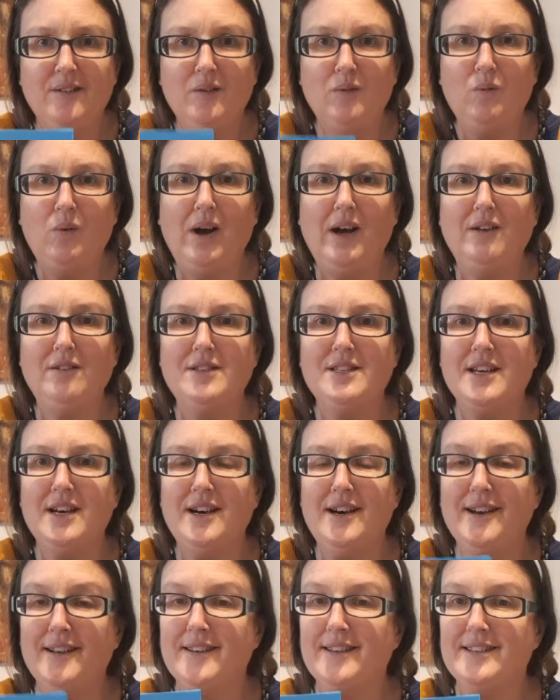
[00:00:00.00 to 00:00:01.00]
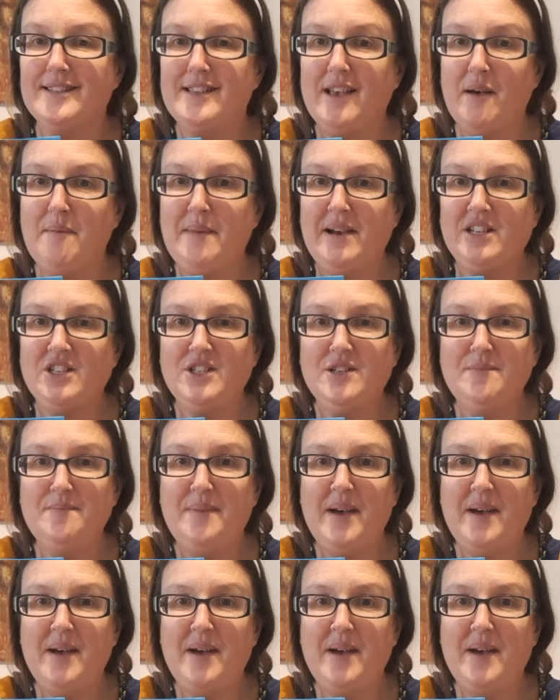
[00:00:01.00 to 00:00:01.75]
Well done. Is it a matching